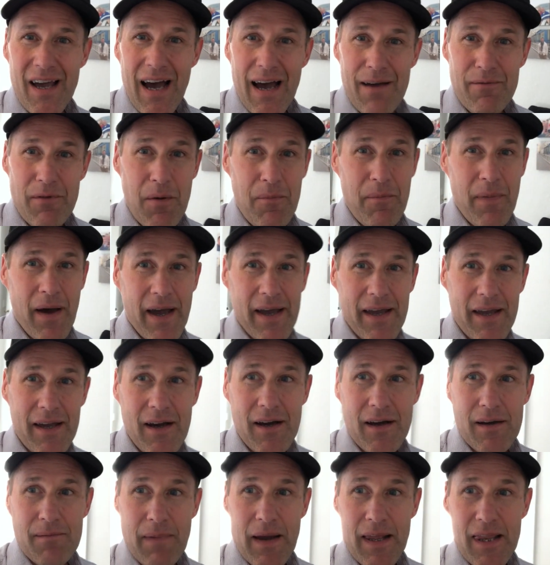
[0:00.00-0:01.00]
I'm in
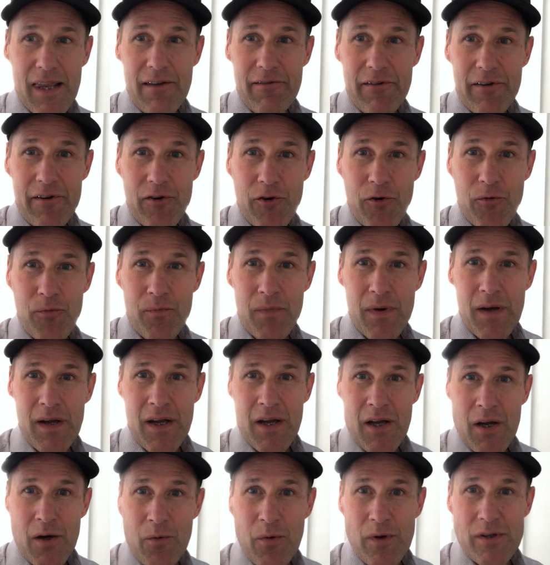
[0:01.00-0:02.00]
my living room,
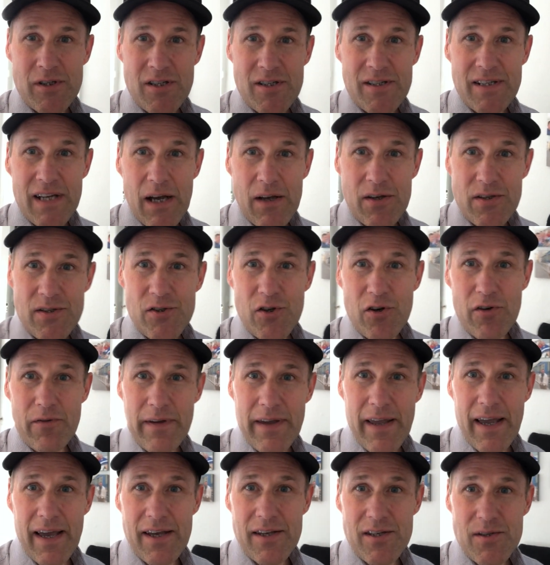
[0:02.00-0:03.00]
which is now
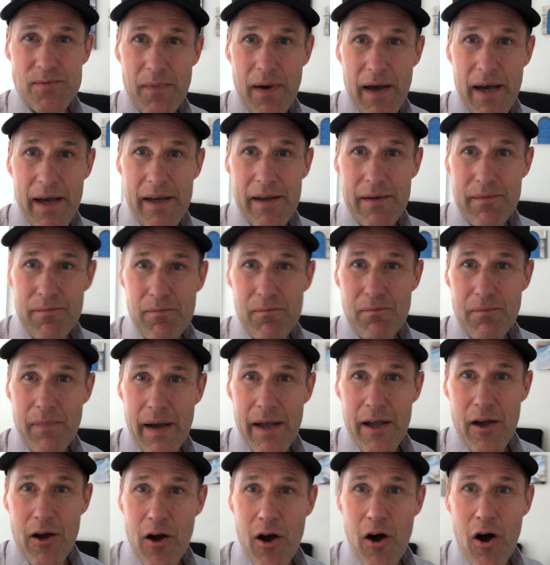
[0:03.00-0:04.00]
serving as my
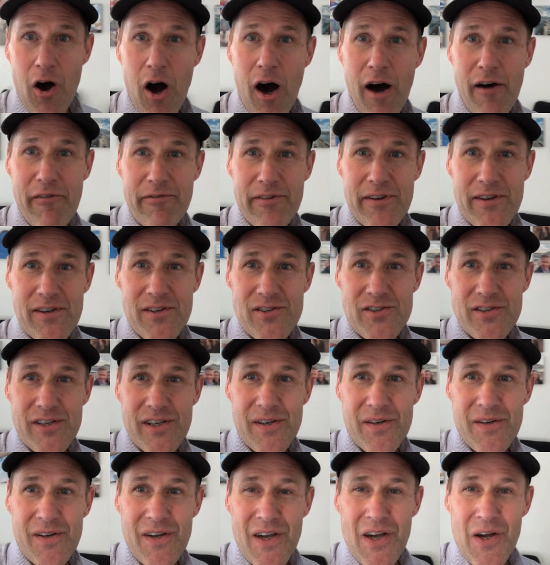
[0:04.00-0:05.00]
office
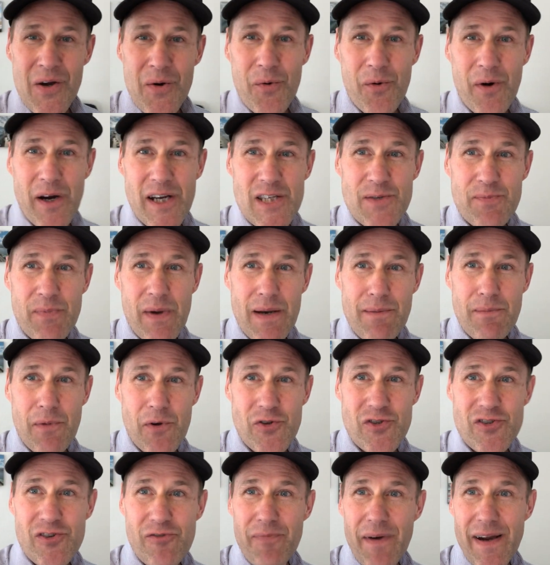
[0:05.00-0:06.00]
and where I spend
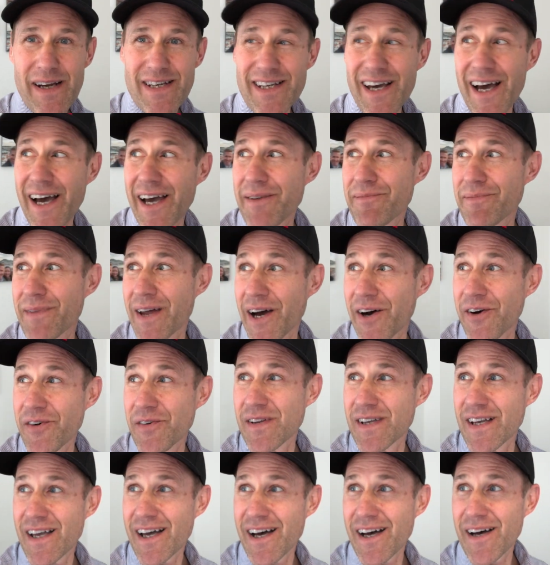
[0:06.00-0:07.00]
most of my time
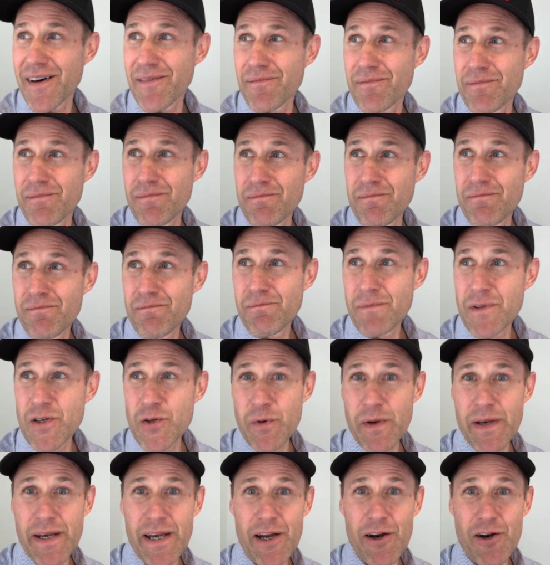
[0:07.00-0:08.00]
now,
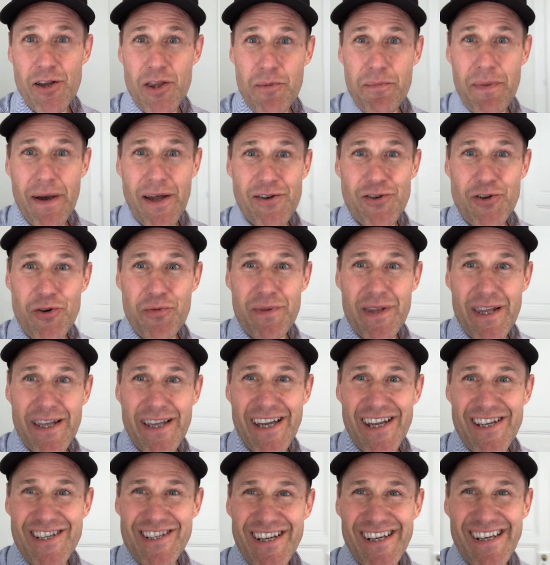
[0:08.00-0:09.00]
between here and the bedroom and the
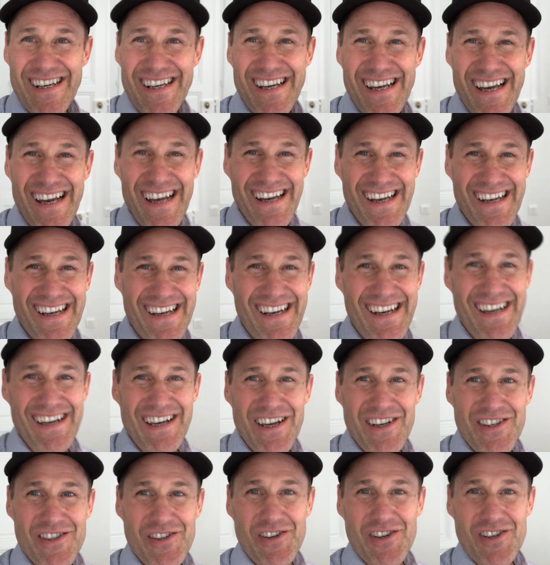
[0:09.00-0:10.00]
kitchen.
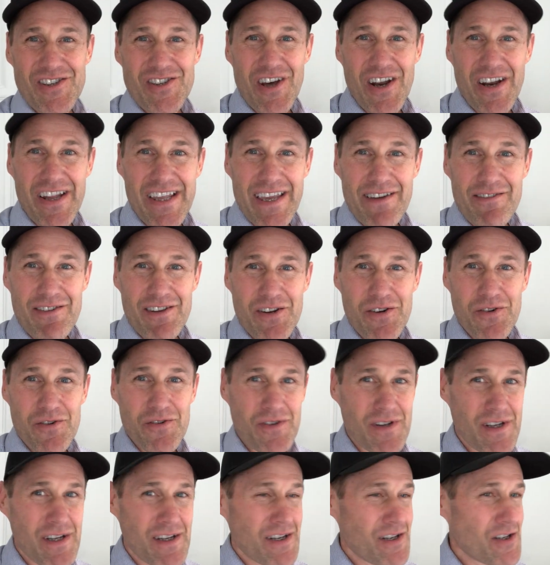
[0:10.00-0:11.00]
So I just thought I'd give you a
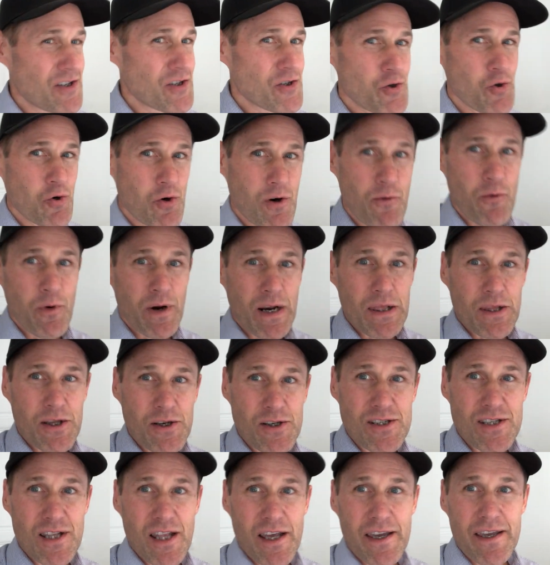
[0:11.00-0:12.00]
little tour of what it
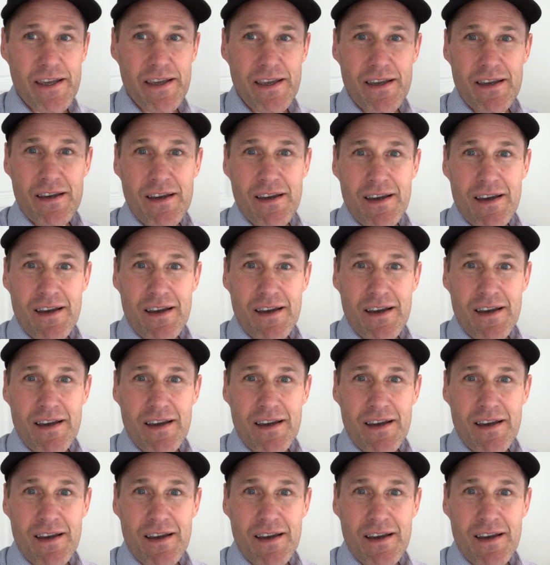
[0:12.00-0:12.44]
looks like.